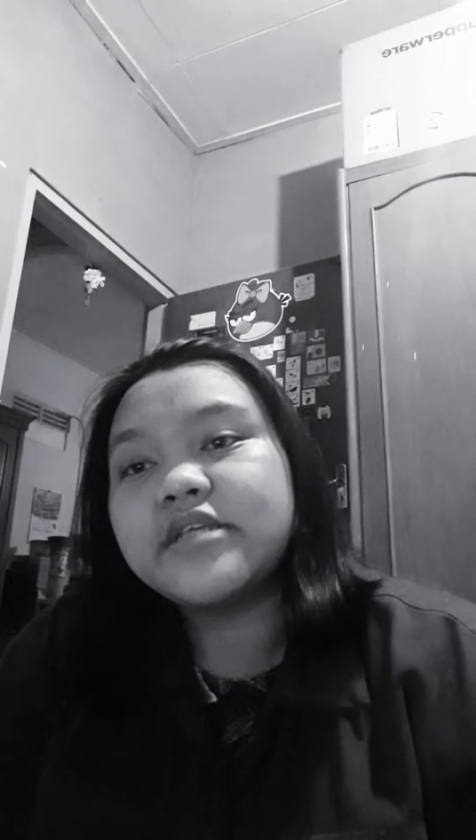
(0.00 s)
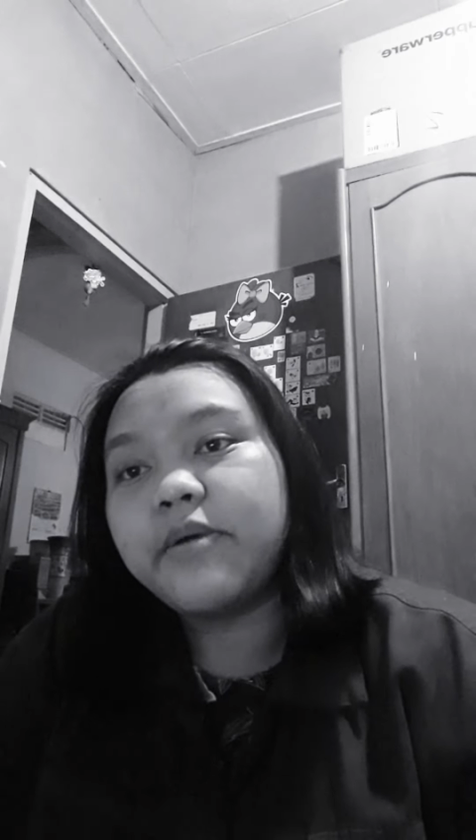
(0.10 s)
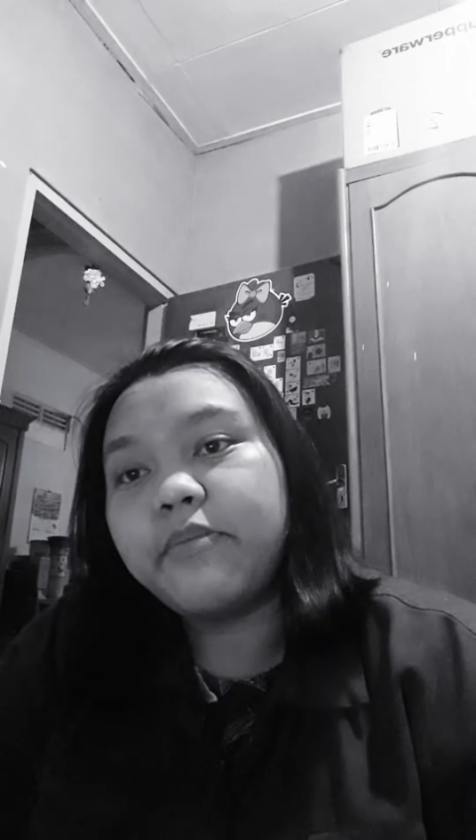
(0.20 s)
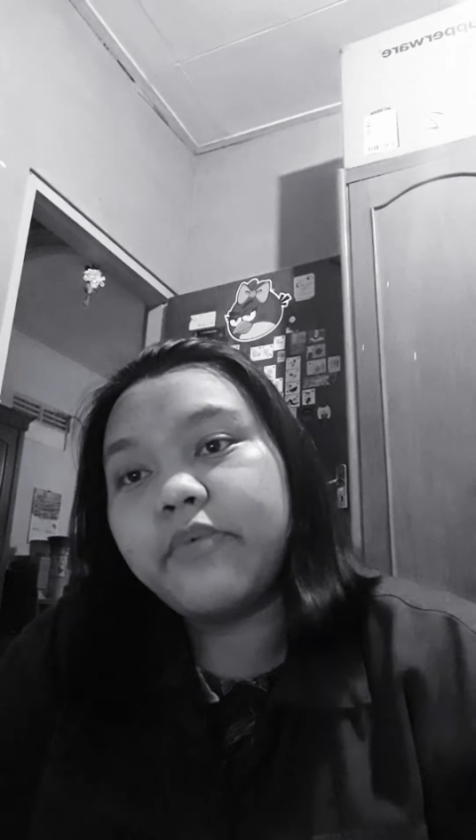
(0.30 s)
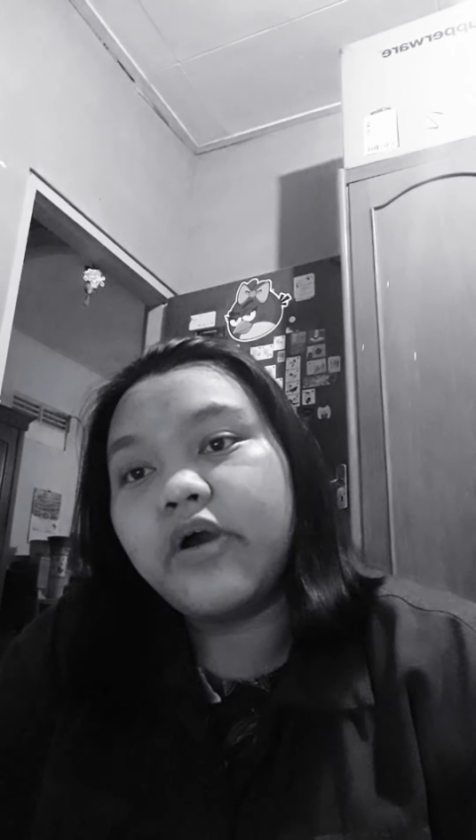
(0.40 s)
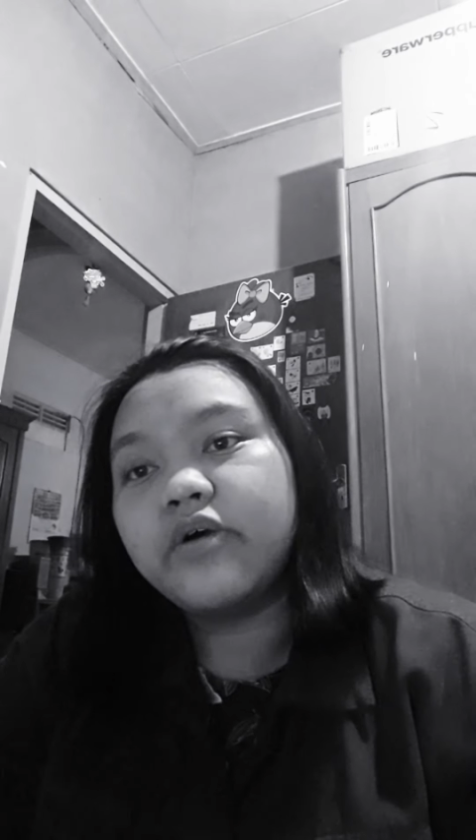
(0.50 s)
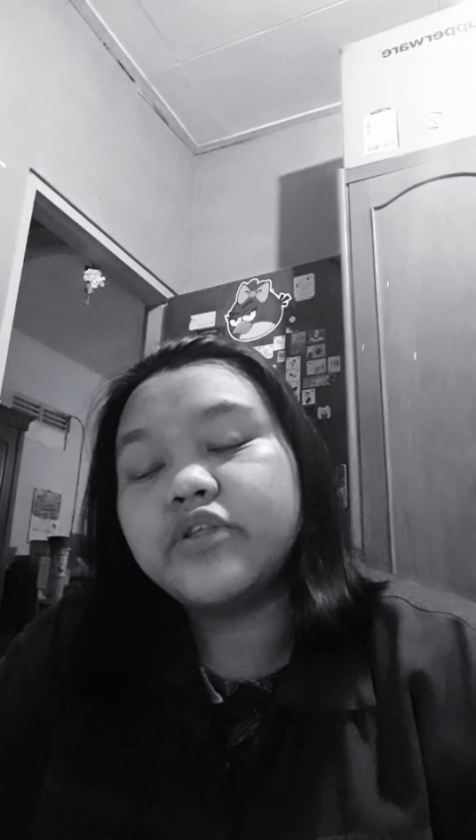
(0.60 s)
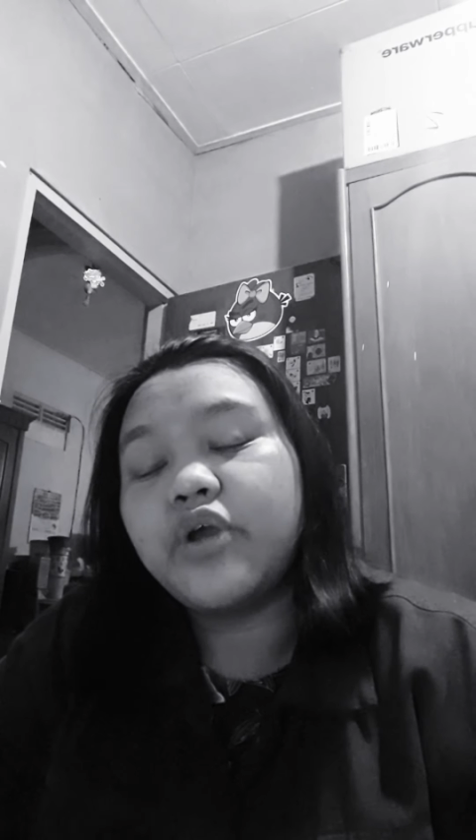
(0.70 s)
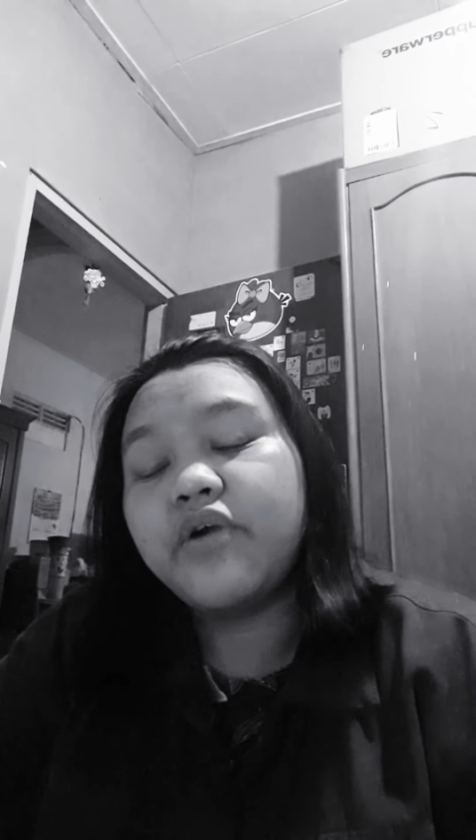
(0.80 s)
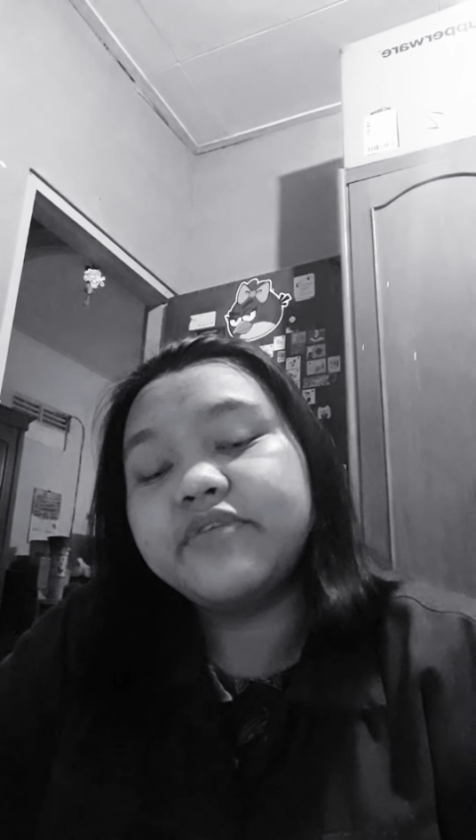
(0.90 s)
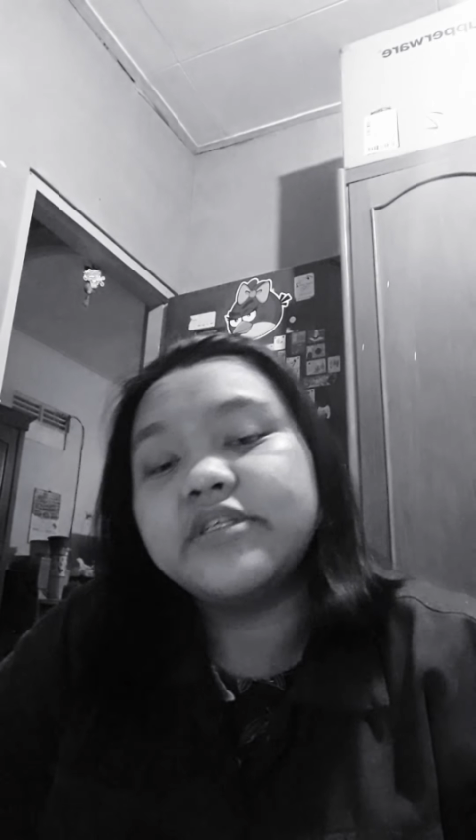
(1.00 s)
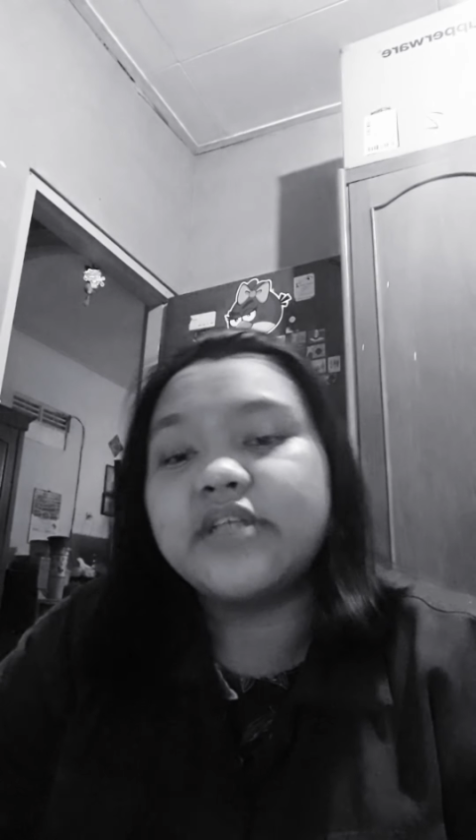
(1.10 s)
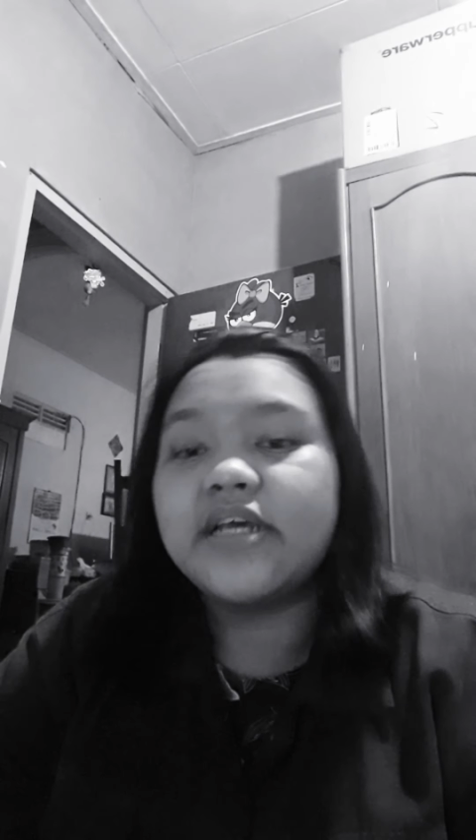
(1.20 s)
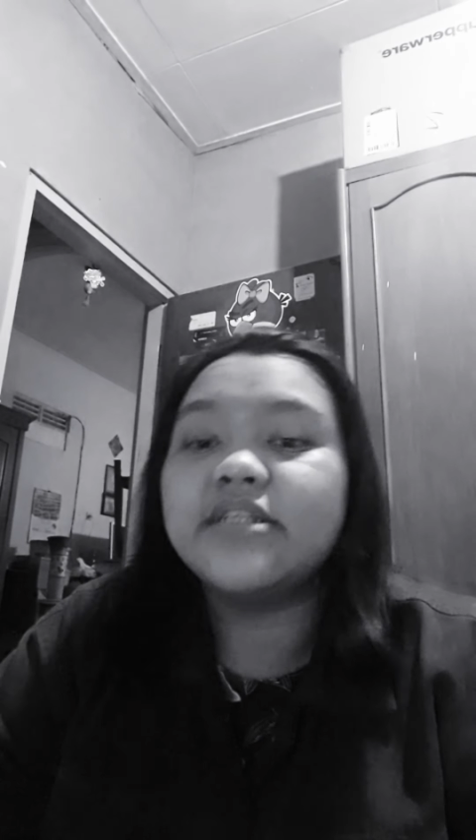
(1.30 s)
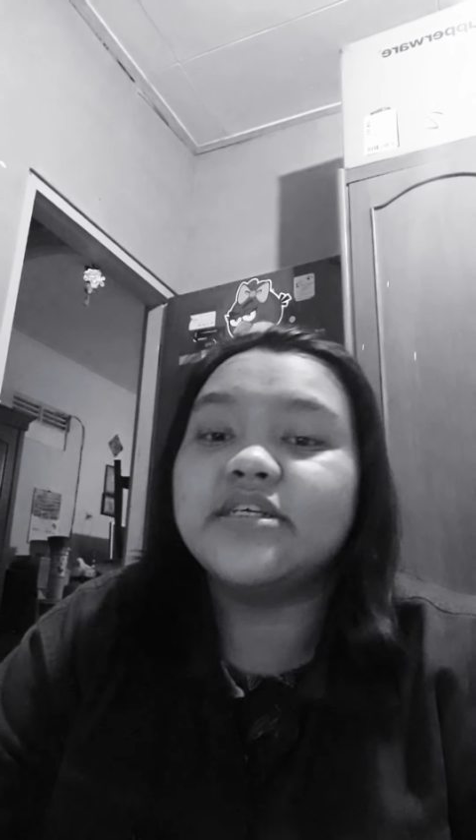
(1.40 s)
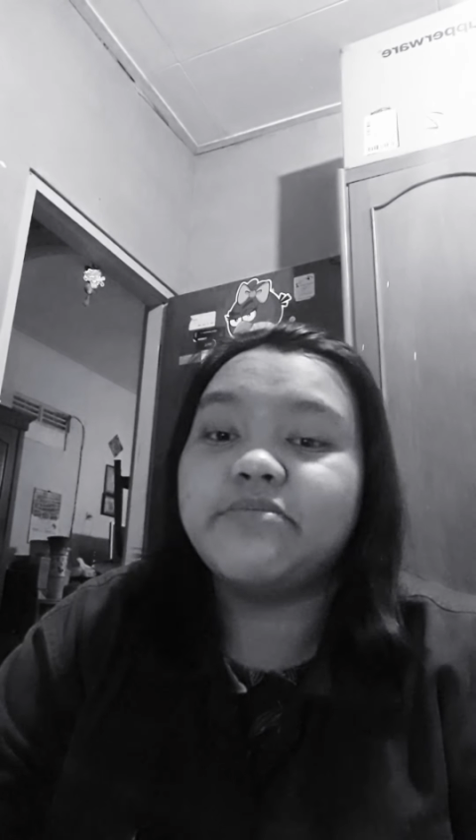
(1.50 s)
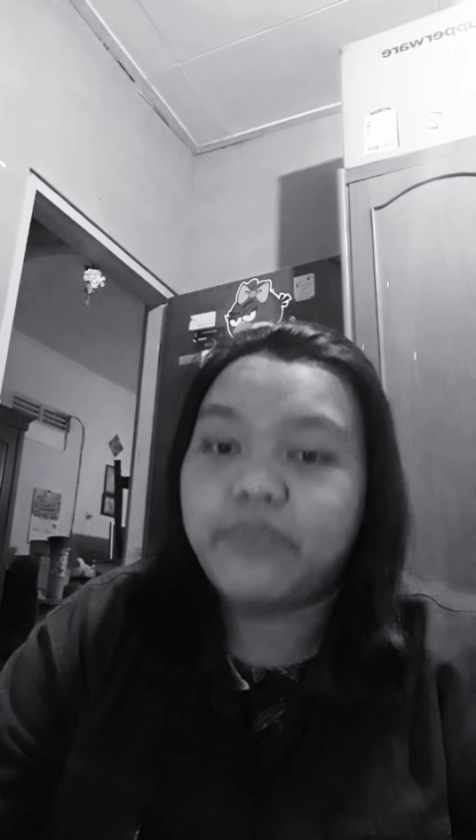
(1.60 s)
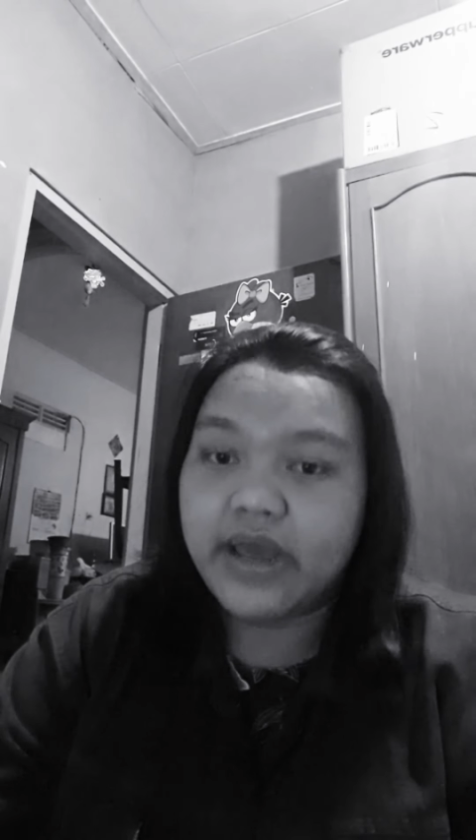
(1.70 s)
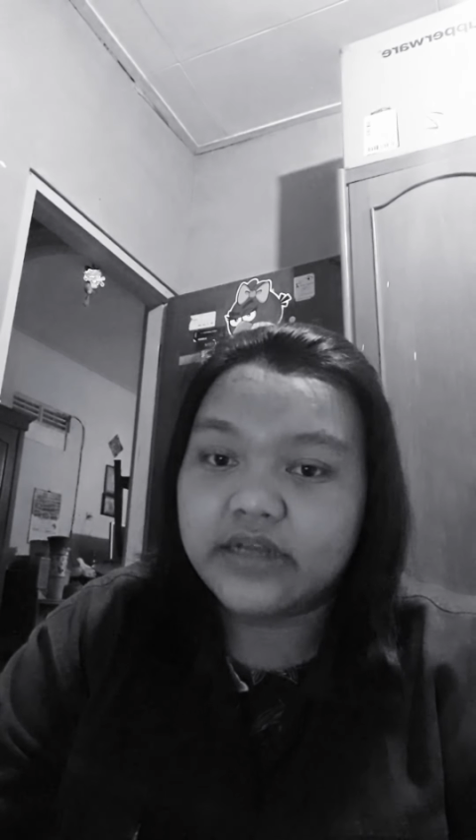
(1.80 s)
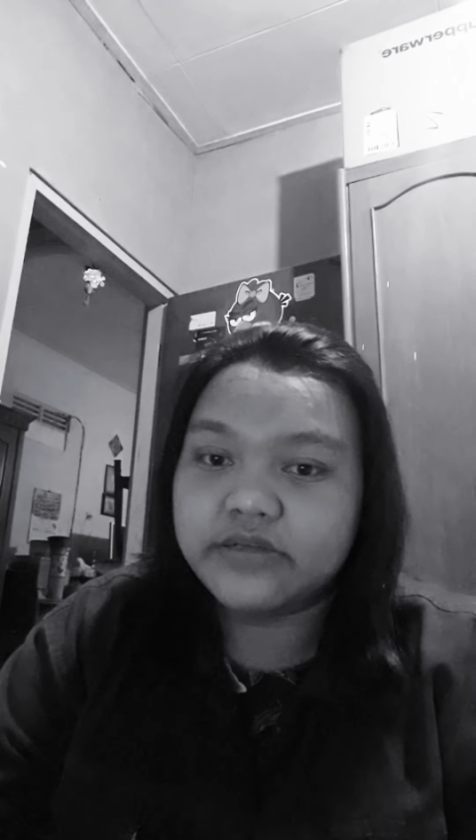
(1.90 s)
about COVID-19
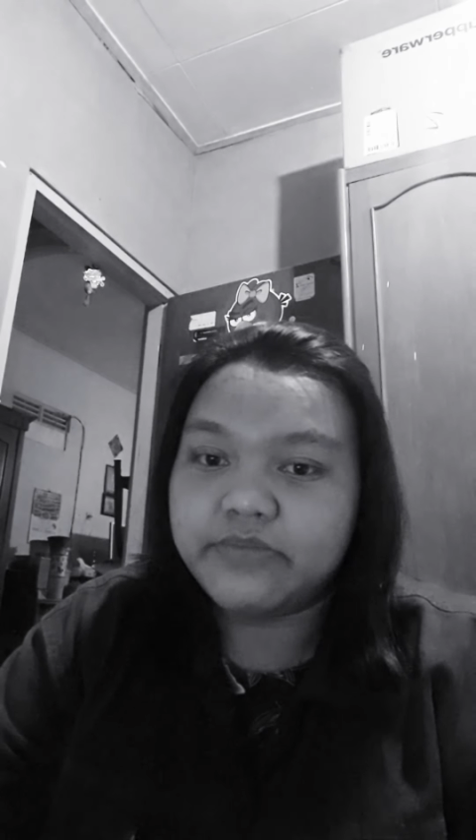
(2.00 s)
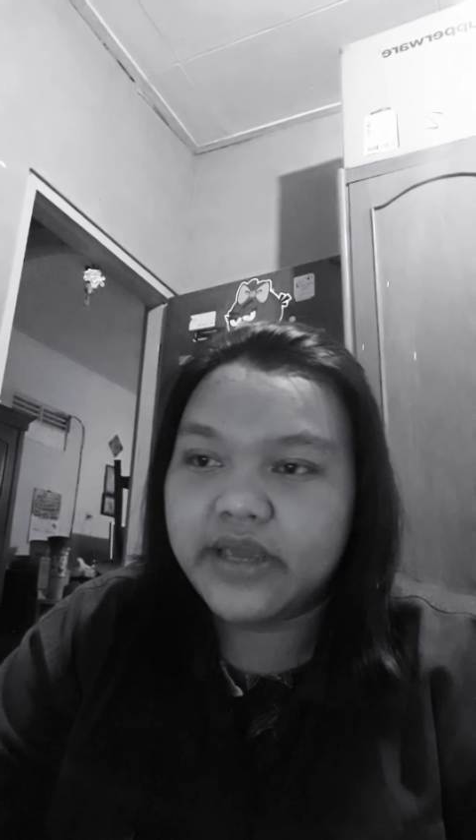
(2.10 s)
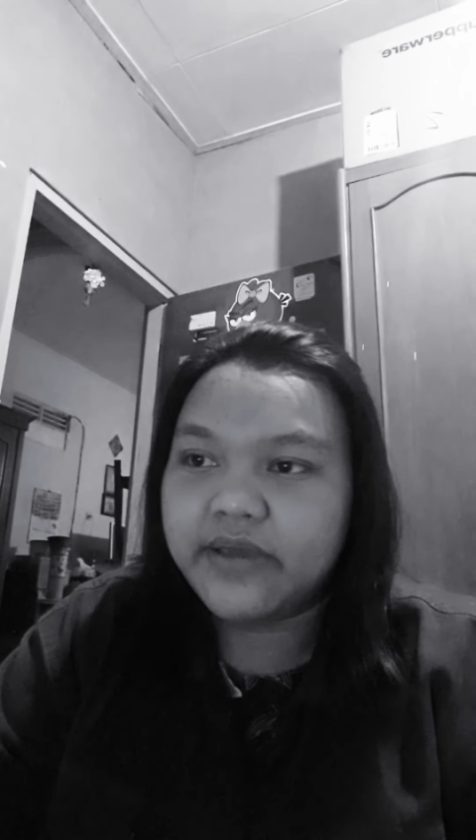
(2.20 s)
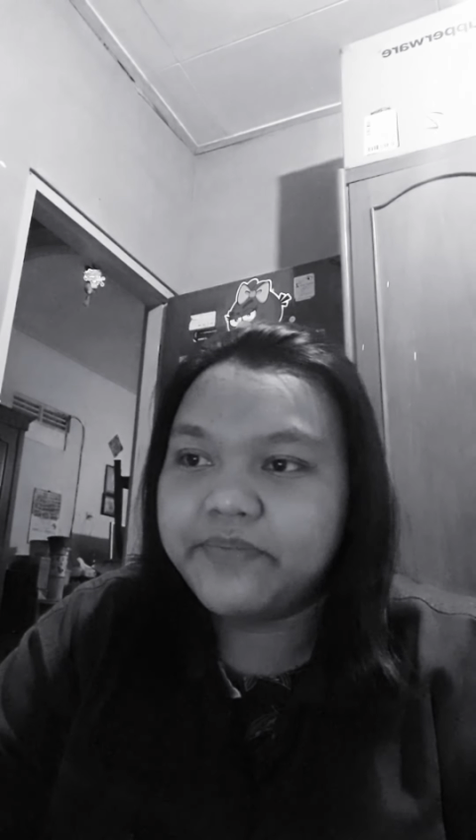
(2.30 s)
pandemic.